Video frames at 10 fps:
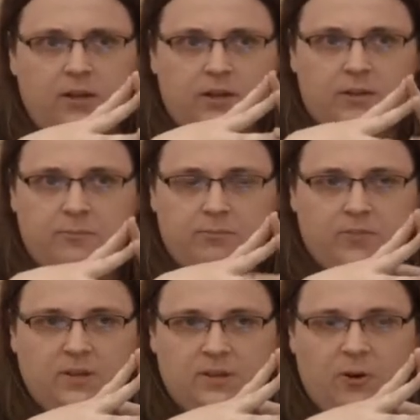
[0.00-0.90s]
um,
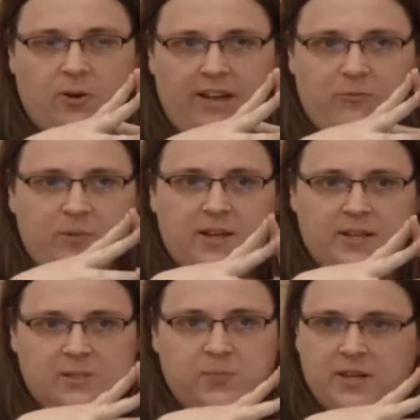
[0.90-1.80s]

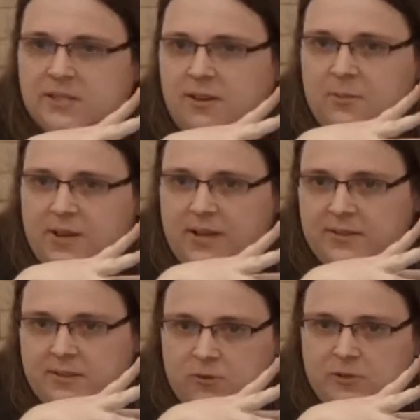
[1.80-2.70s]
FPS, space combat,
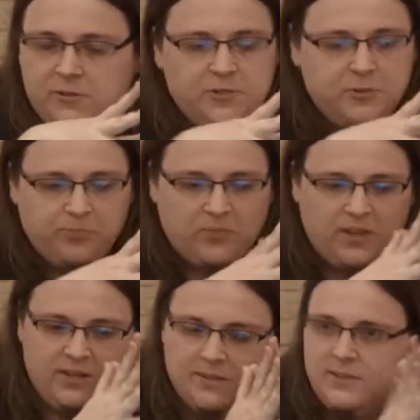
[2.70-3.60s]
and strategy.
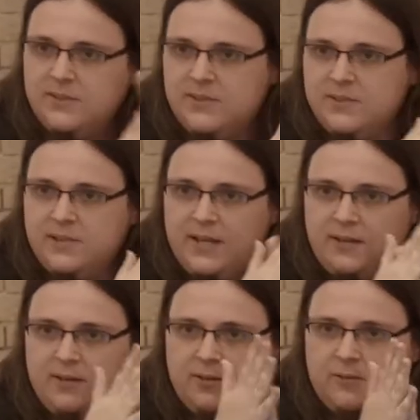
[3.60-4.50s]
And since it
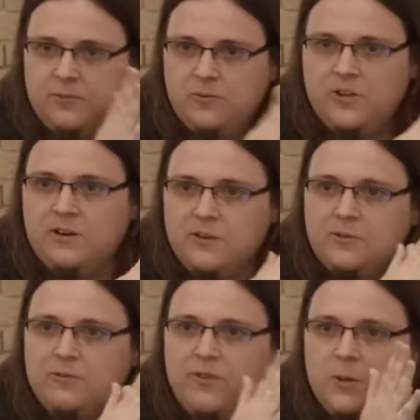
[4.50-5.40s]
had a really
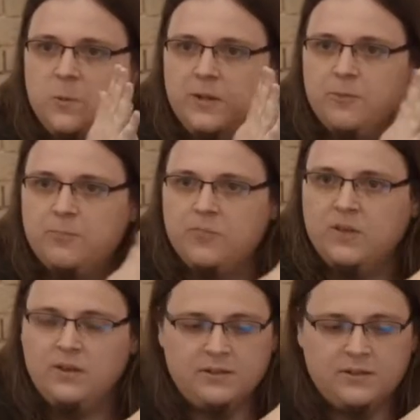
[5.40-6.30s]
hardcore following,
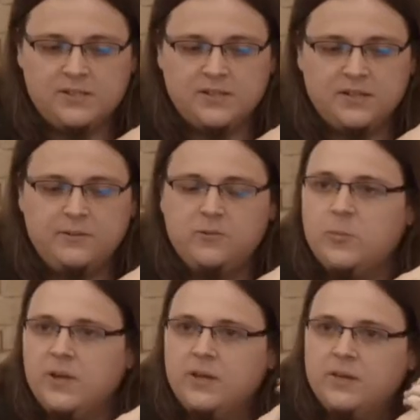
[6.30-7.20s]
they decided to
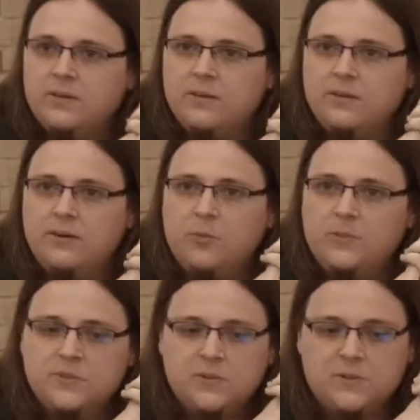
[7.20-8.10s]
make it uh,
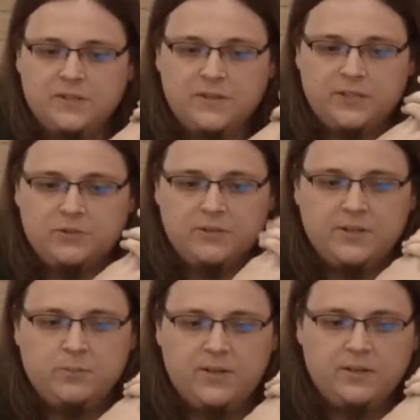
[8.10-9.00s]
open source and they
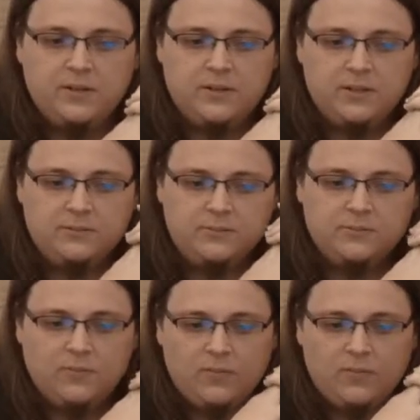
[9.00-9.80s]
actually picked um,